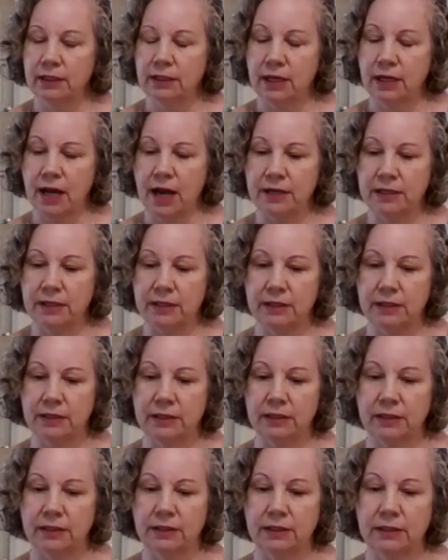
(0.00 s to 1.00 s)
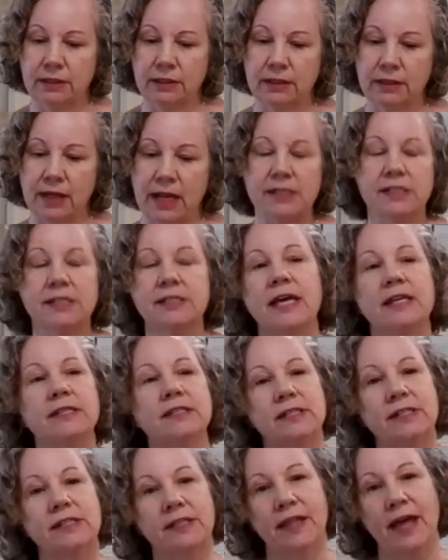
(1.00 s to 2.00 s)
I, I
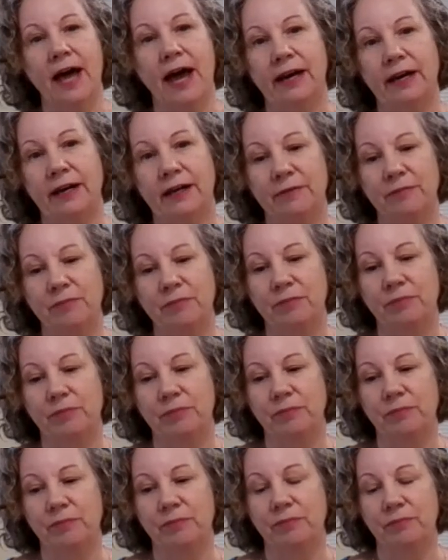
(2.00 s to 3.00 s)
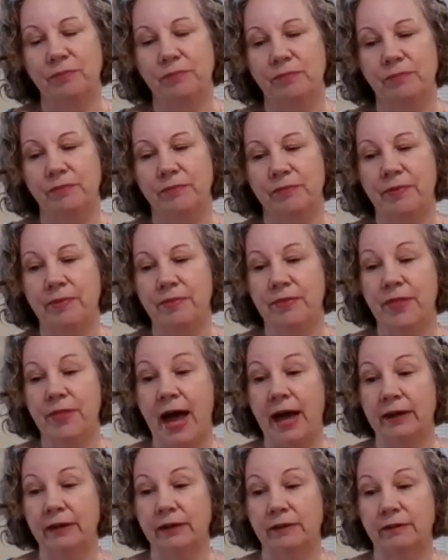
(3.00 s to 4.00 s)
sensed that,
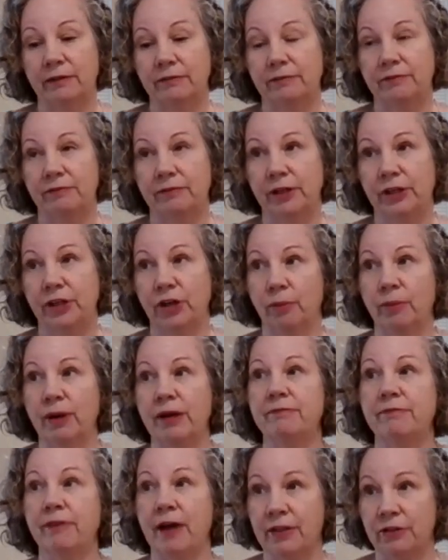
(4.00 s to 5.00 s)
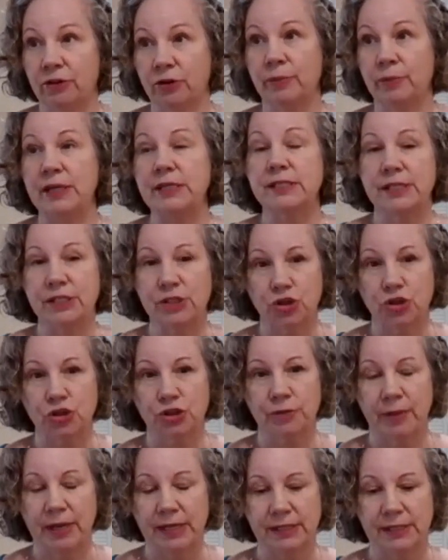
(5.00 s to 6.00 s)
that, you know, my father, my sisters,
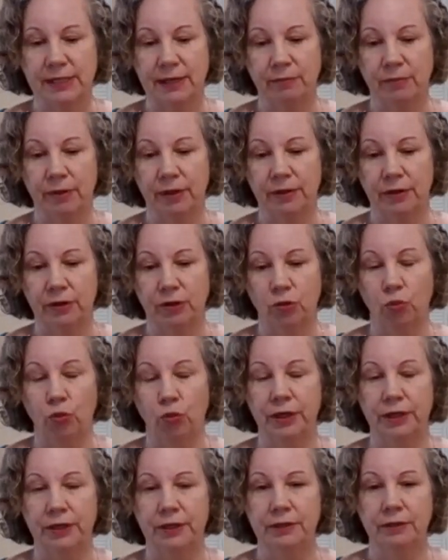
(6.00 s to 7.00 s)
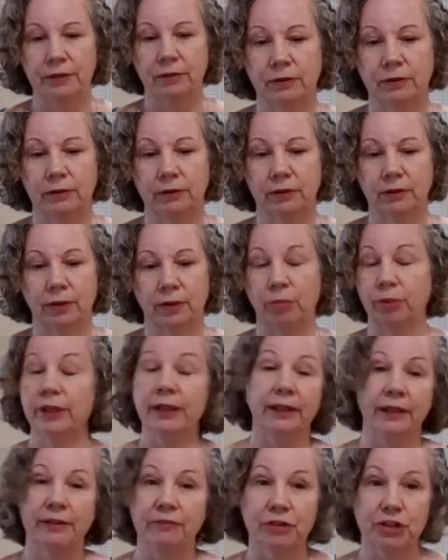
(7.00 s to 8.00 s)
and my stepmother would
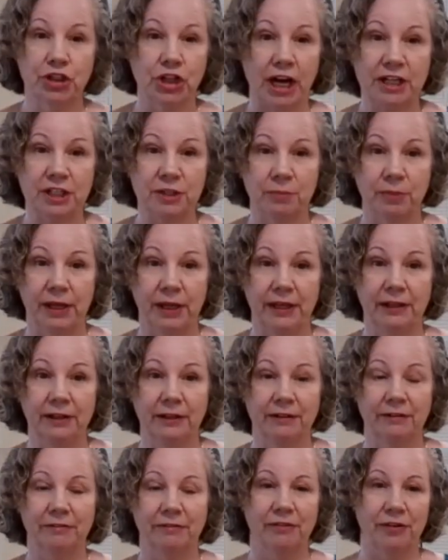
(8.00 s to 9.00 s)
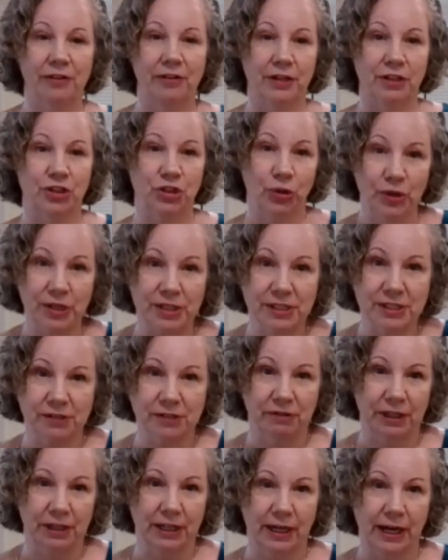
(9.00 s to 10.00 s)
completely reject me for the choice to
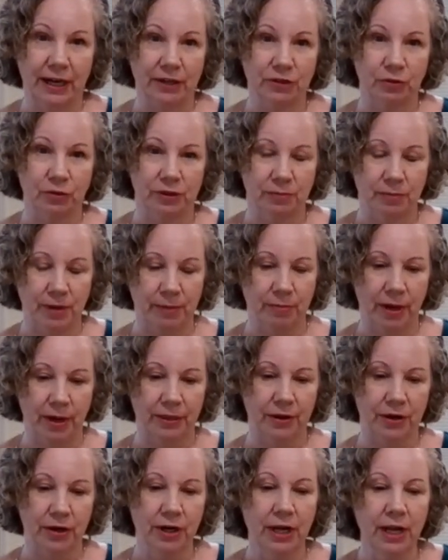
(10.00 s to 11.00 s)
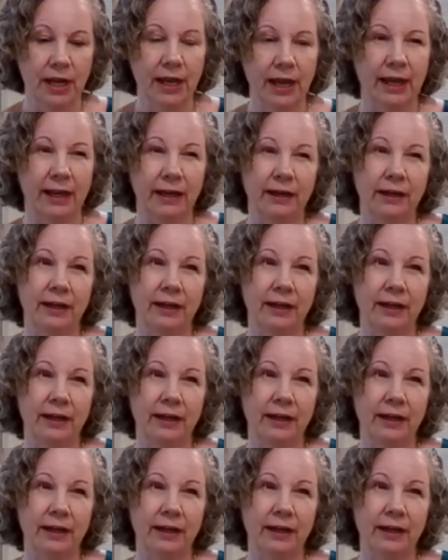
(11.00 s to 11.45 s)
reconnect with my mother. And,